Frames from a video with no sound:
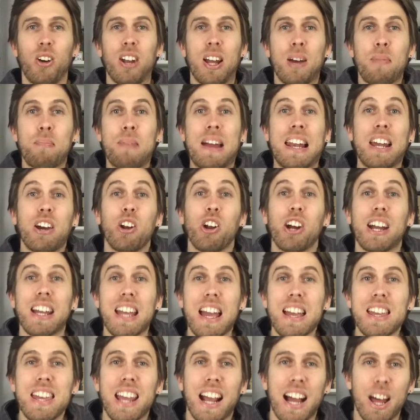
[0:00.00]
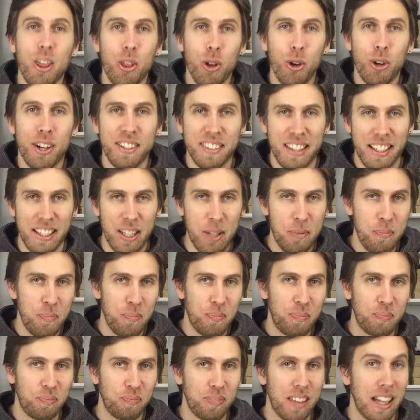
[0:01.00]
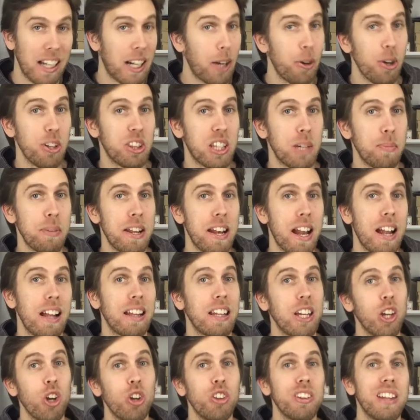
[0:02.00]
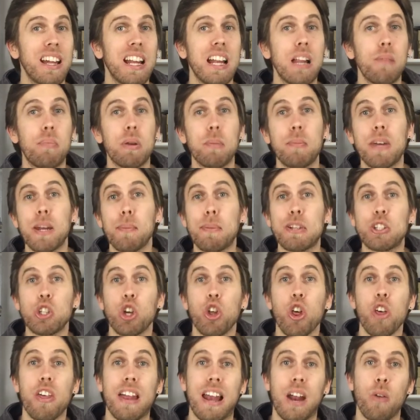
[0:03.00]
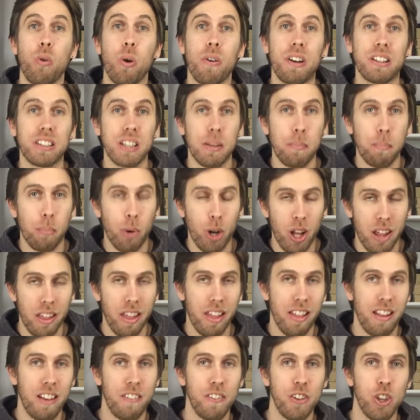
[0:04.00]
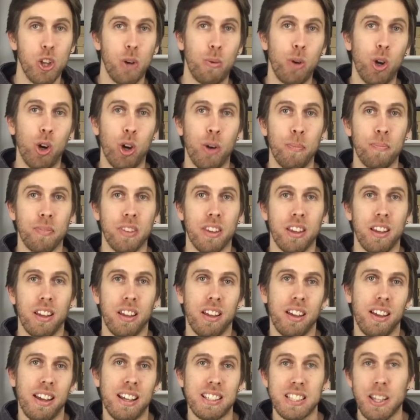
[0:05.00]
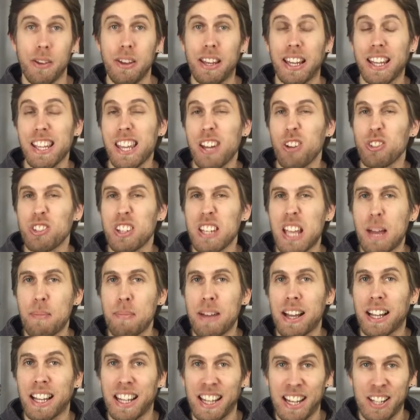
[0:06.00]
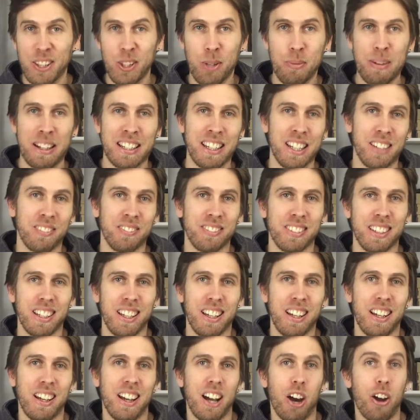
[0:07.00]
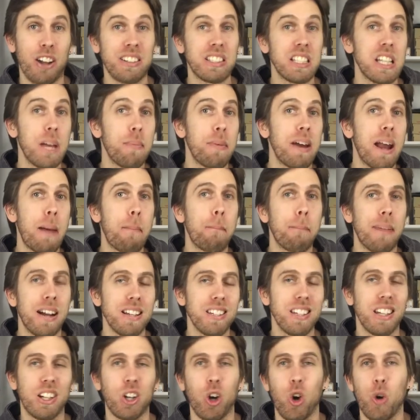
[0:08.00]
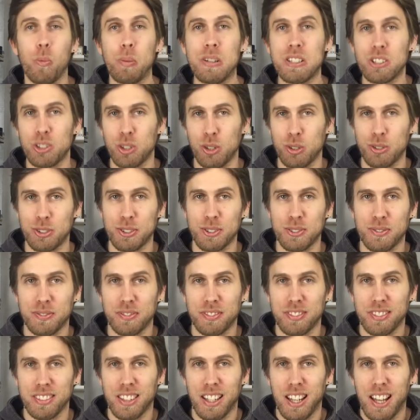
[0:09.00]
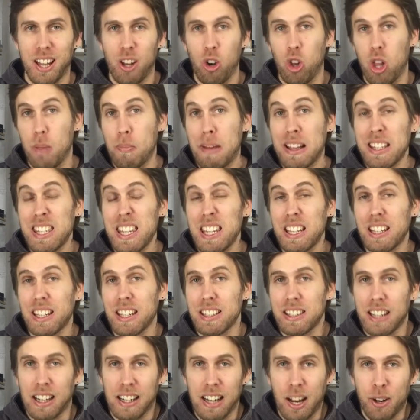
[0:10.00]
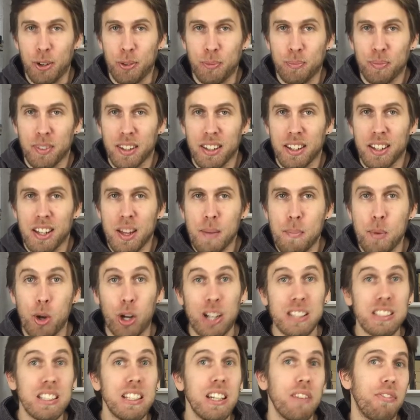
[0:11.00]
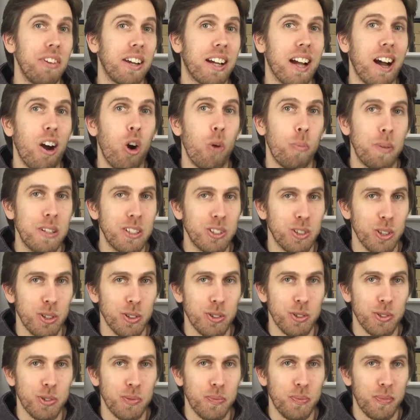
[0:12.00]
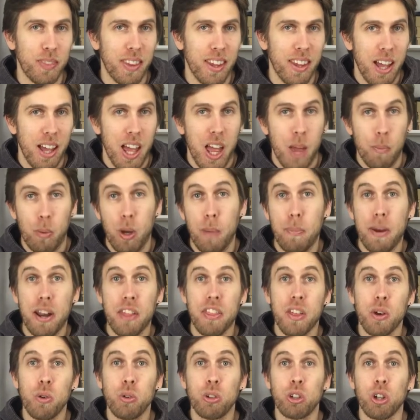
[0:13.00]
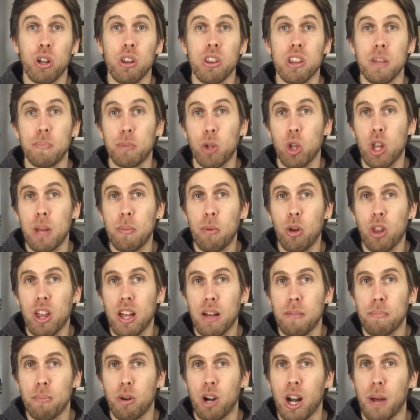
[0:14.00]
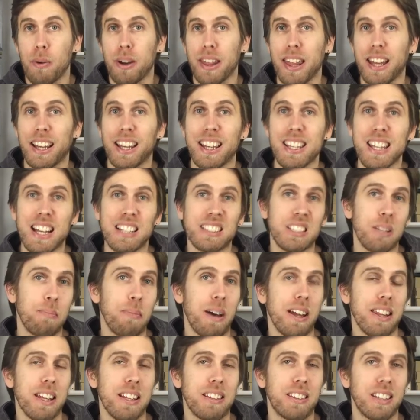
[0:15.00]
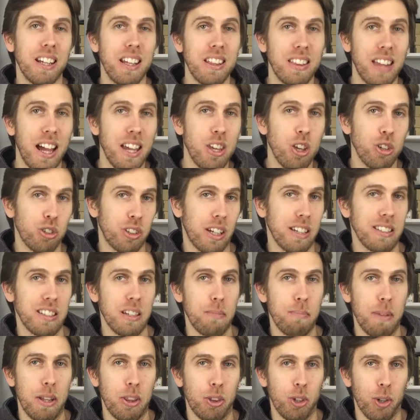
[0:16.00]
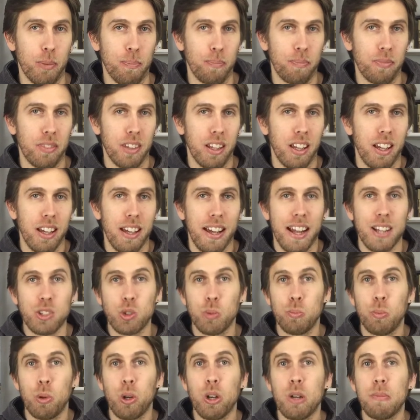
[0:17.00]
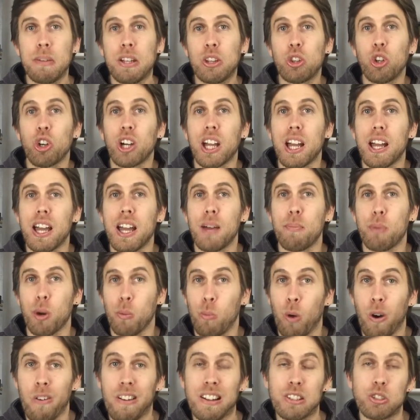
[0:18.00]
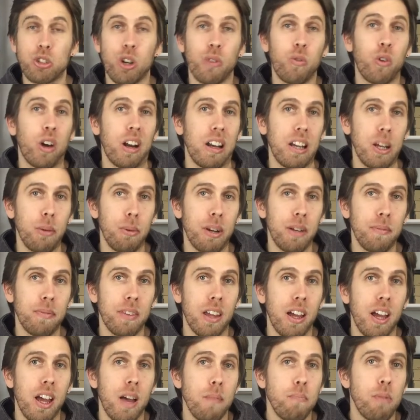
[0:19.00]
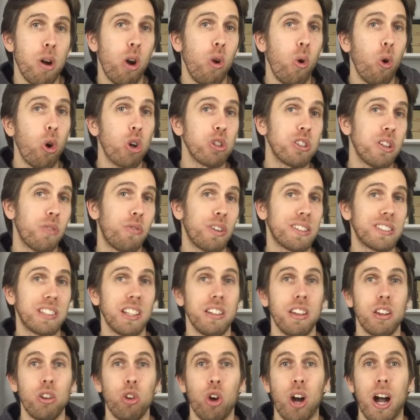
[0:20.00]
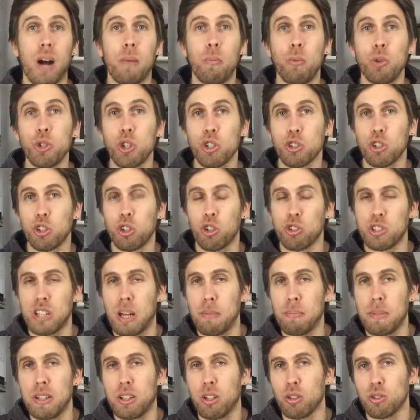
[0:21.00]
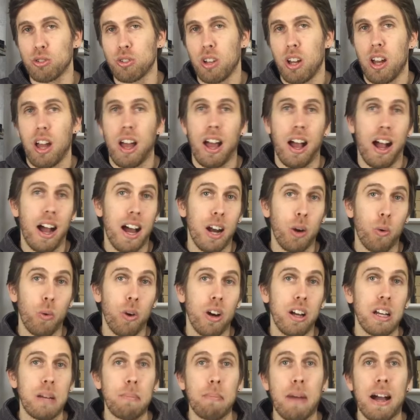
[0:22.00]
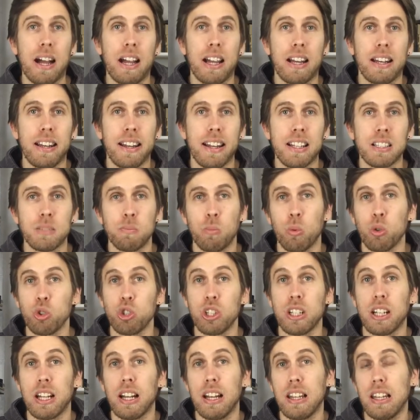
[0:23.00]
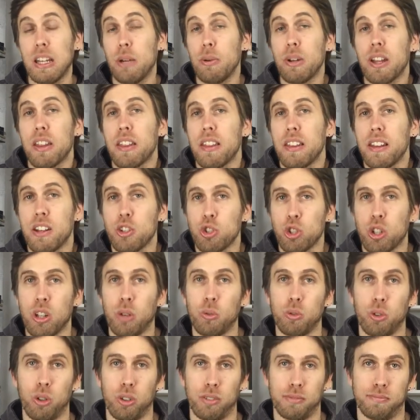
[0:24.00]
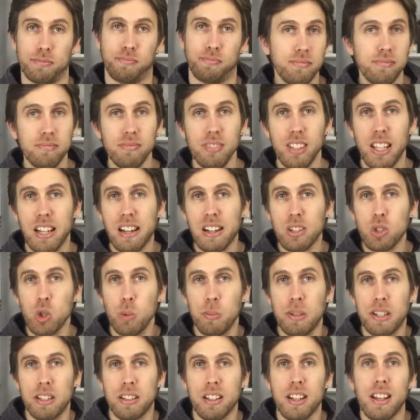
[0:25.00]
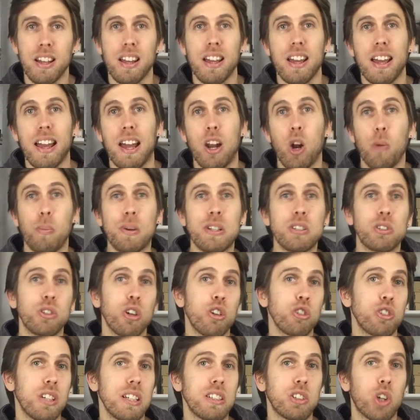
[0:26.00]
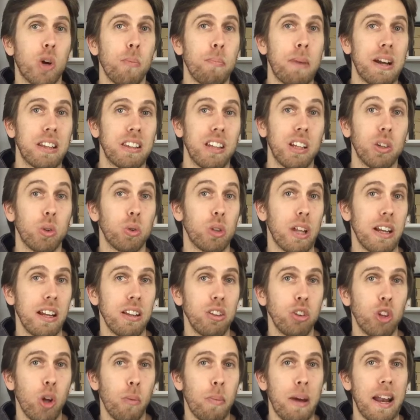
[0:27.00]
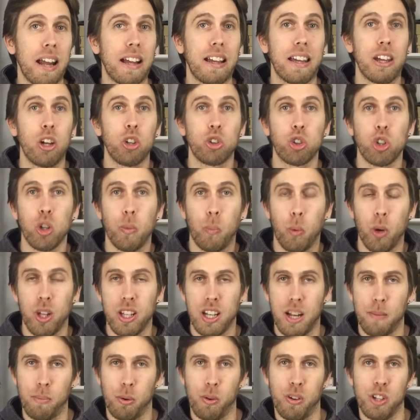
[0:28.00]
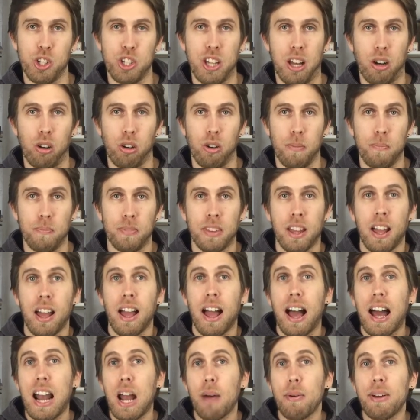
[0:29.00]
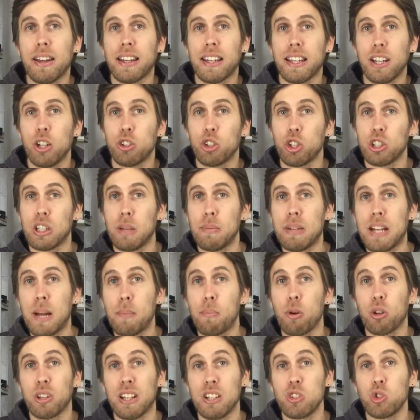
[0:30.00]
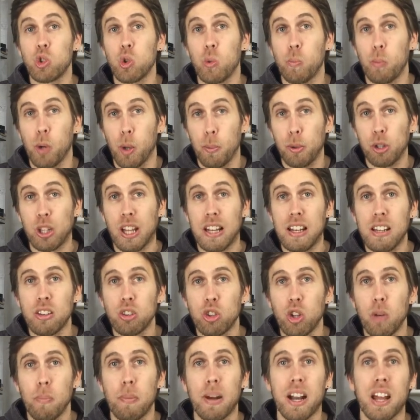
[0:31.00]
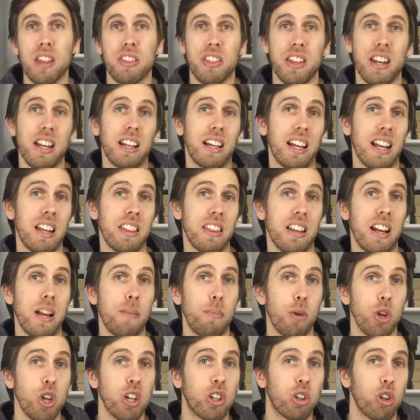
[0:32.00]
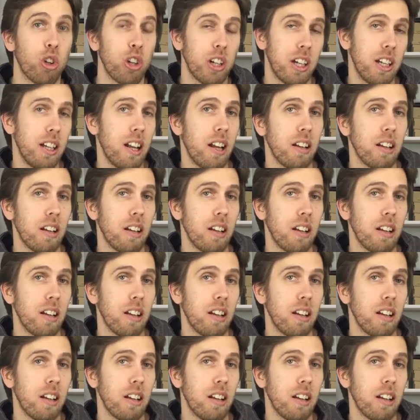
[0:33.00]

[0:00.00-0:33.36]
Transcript: Hi, I'm glad that you made it here. I just finished the first script for the first episode of our Video Logs new season. Did you know that creating magic is no longer the name? Now it's gonna be called Magic Open Source. The magic part is clear, but what does it mean open source? It may seem like a trending concept, but it's been more than 30 years since its creation. It's a movement that encourages free software, but then it extended to other branches, hardware, images, and music without any copyright. In short words, open source is sharing your talent so that others can use it at the same time for them to contribute with their own talent to grow the project.